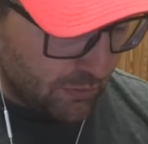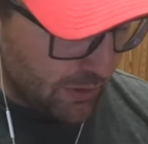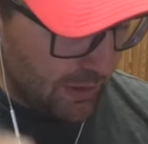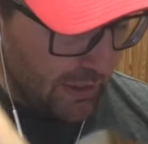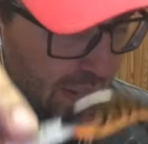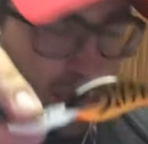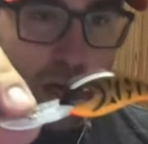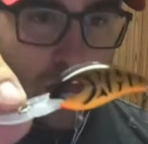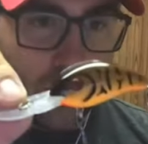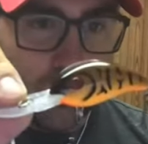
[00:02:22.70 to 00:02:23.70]
really
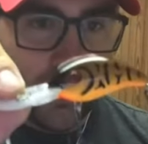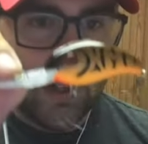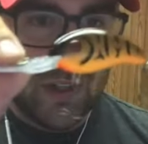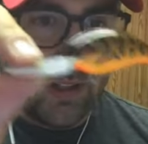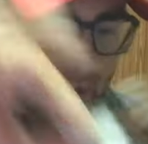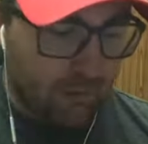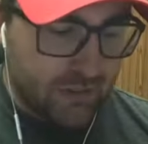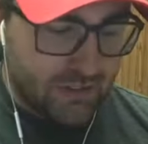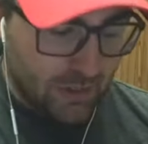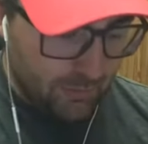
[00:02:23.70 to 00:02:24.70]
know, like
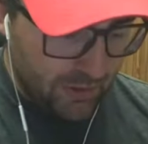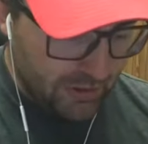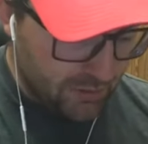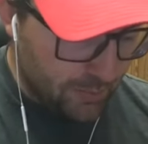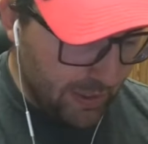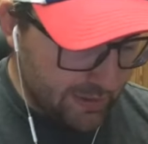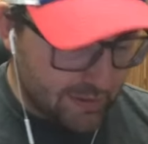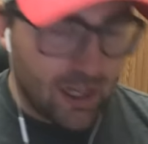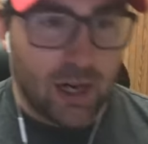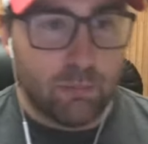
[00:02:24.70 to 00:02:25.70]
what some of these
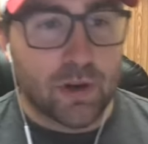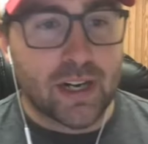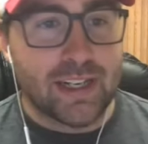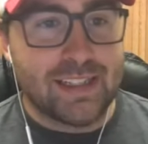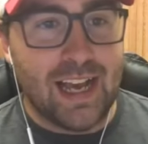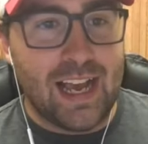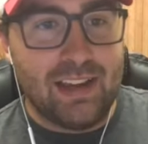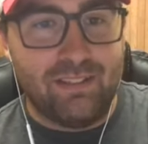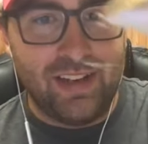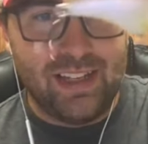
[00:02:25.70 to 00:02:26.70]
baits are. And we're gonna
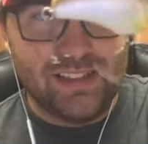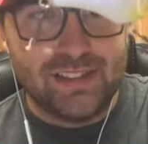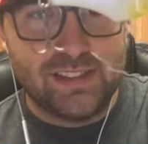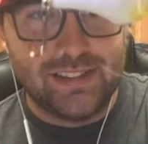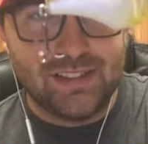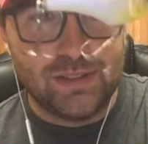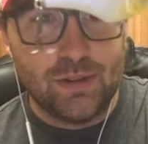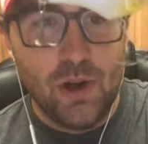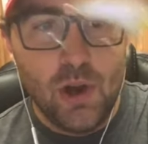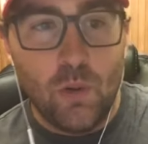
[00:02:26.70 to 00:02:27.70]
dive
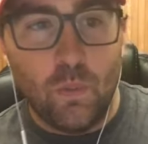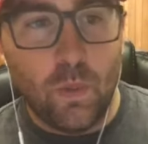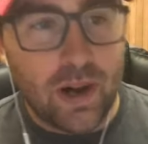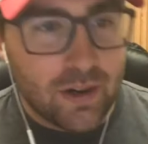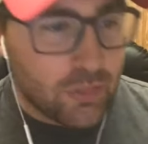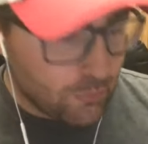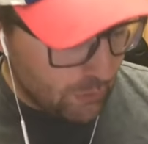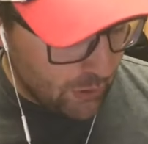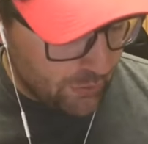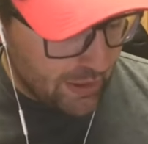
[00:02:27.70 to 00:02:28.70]
into where to
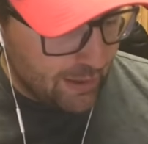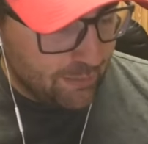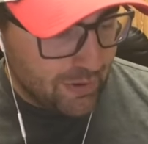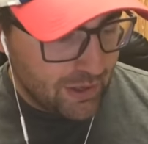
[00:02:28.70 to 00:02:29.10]
throw them,